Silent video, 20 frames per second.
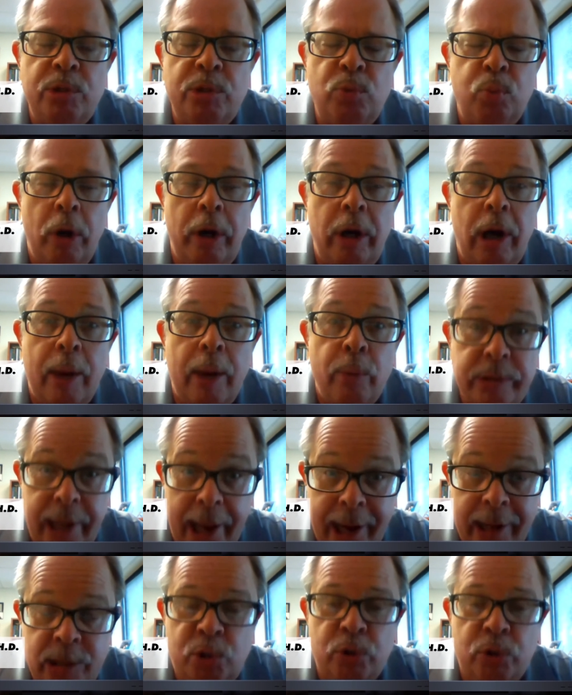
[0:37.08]
was where I was
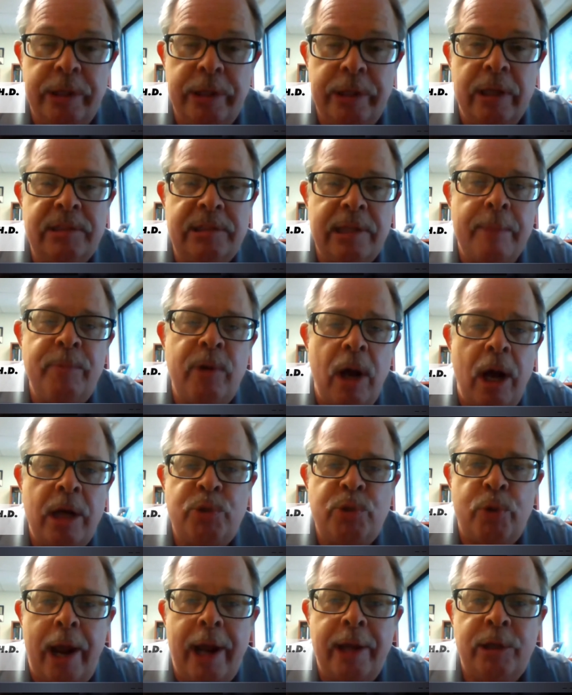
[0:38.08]
actually a
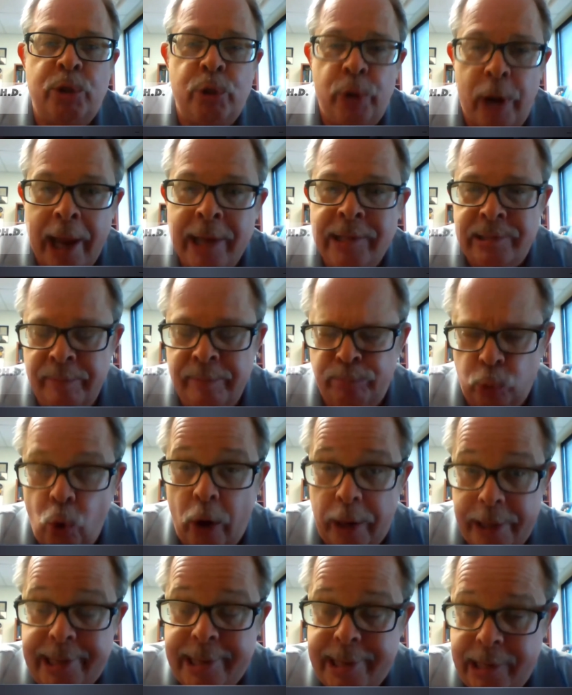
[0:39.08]
subcontractor. As an
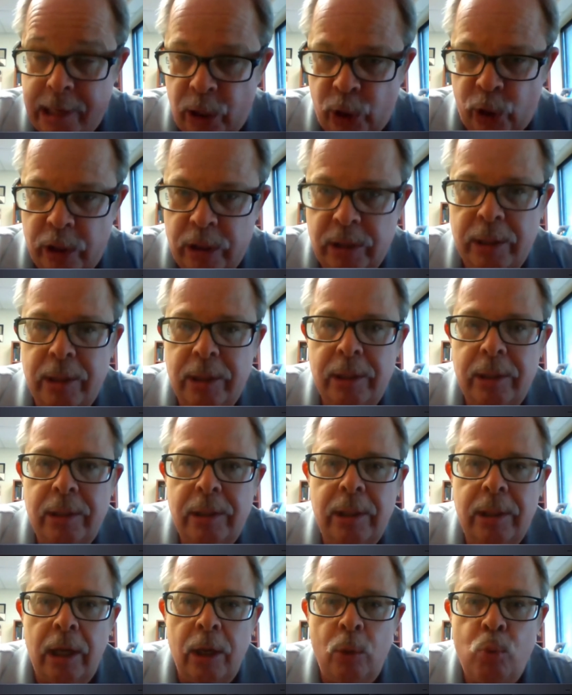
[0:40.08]
employee here,
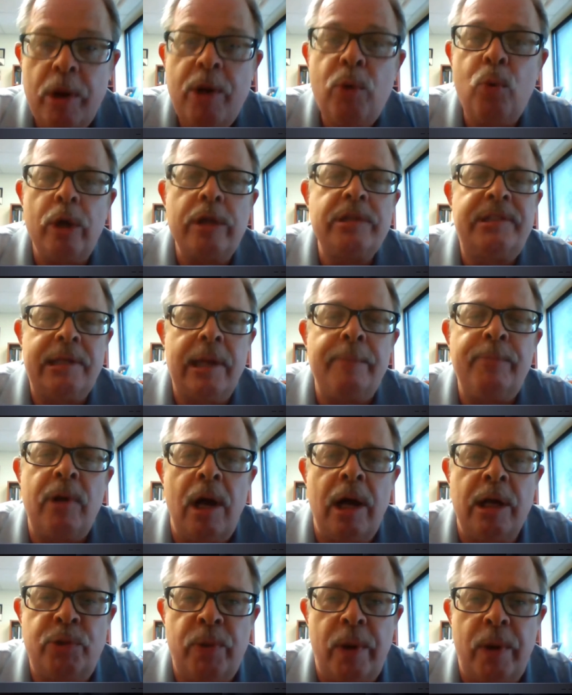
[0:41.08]
we were a
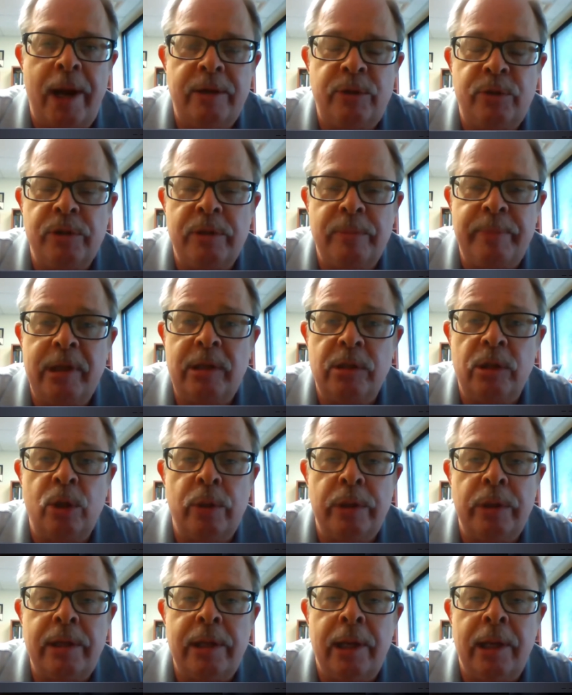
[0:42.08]
subcontractor to
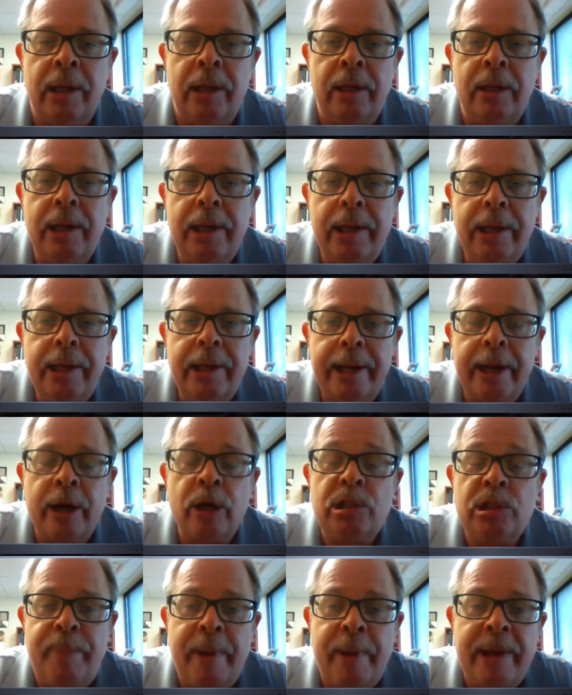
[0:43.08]
Bigelow
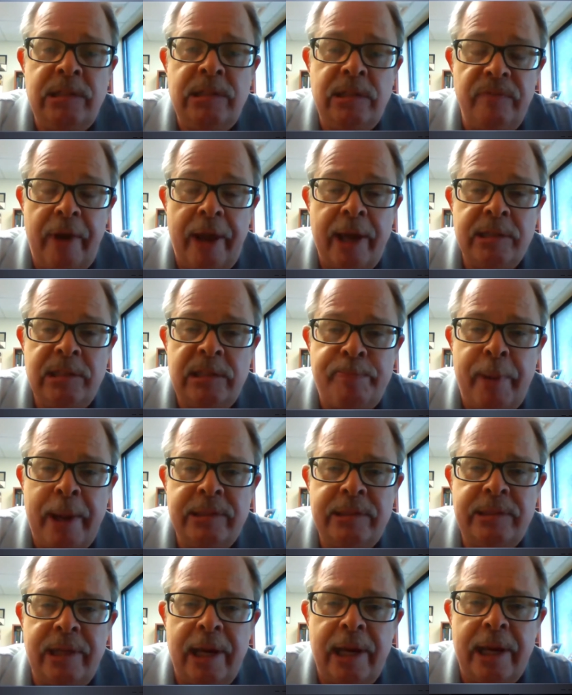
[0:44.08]
Aerospace Advanced
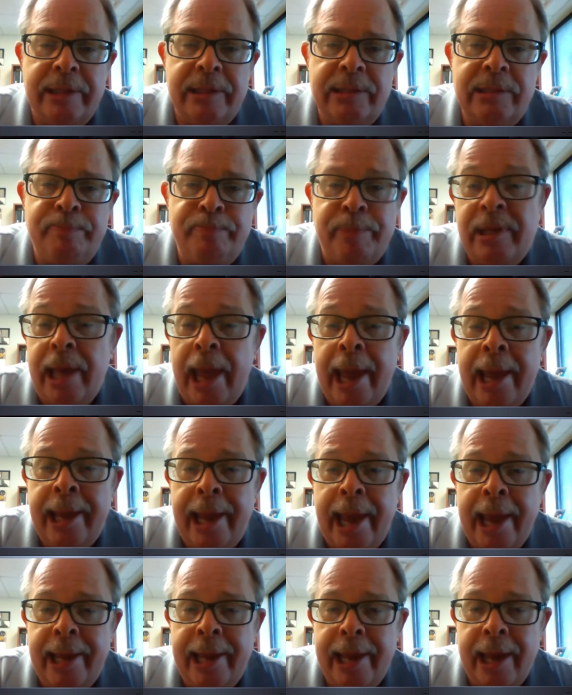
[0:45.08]
Space Studies,
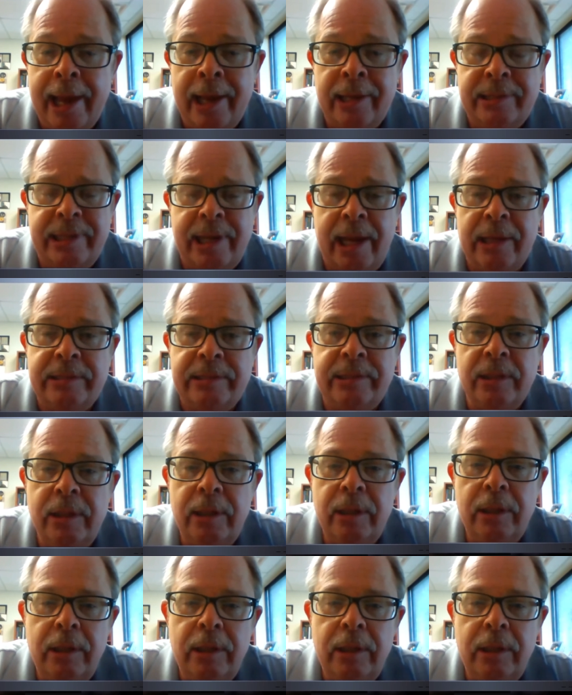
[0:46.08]
BAASS,